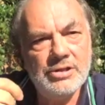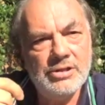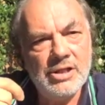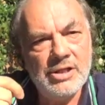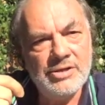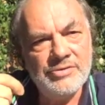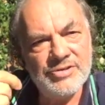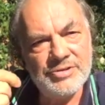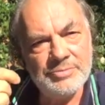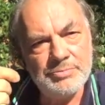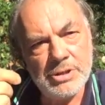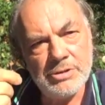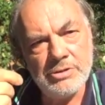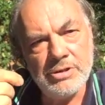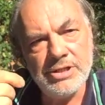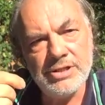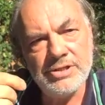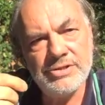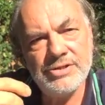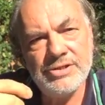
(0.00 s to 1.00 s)
and
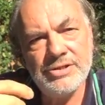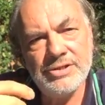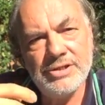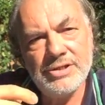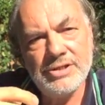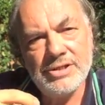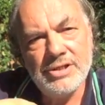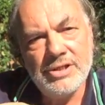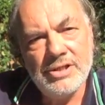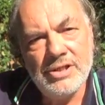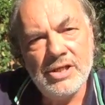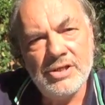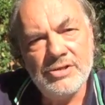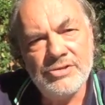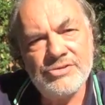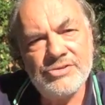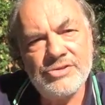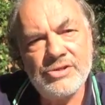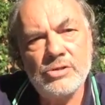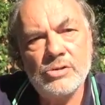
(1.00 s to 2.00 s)
spirit, and
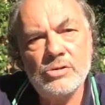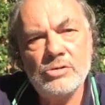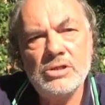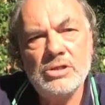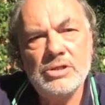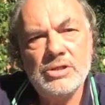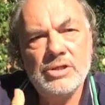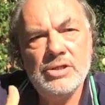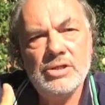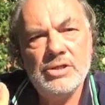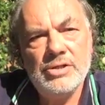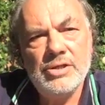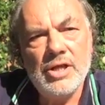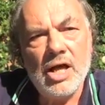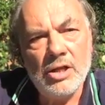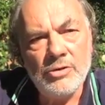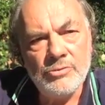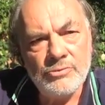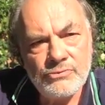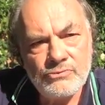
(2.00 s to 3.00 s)
so
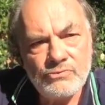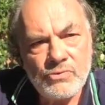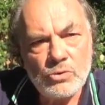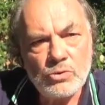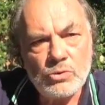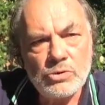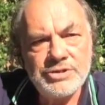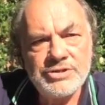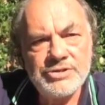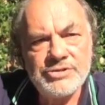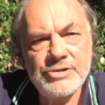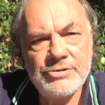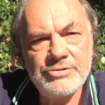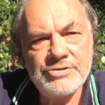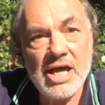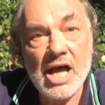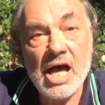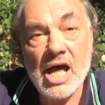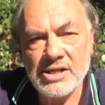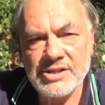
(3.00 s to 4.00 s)
unfold the
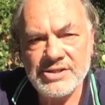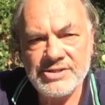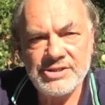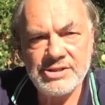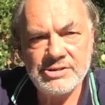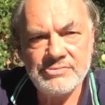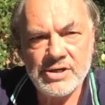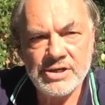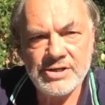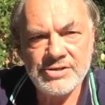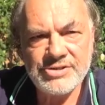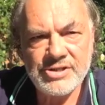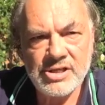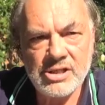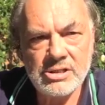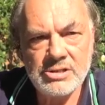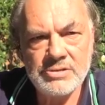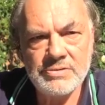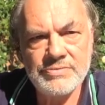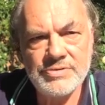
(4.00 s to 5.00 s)
totality of
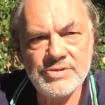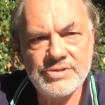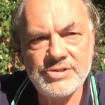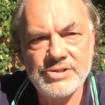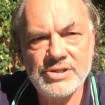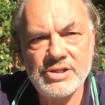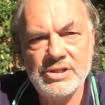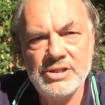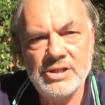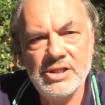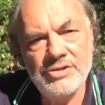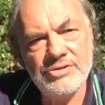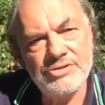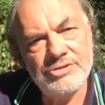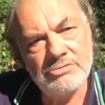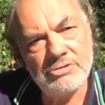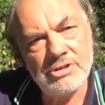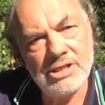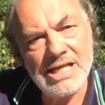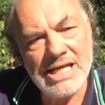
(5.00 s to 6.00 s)
ourselves, and
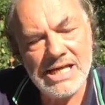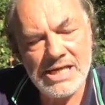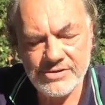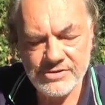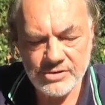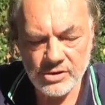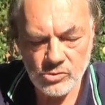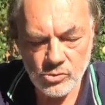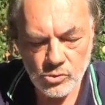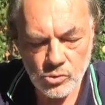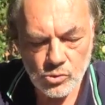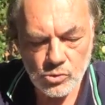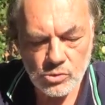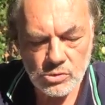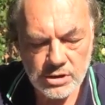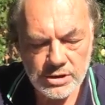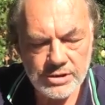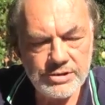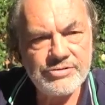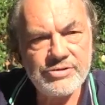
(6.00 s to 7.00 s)
to relate on
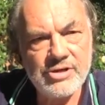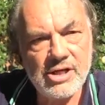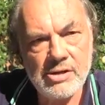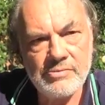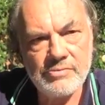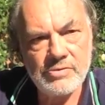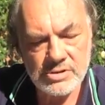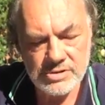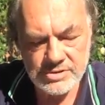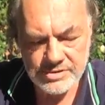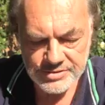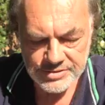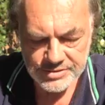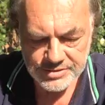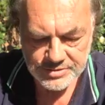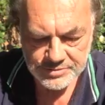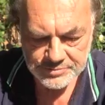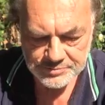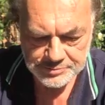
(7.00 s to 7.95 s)
all those levels.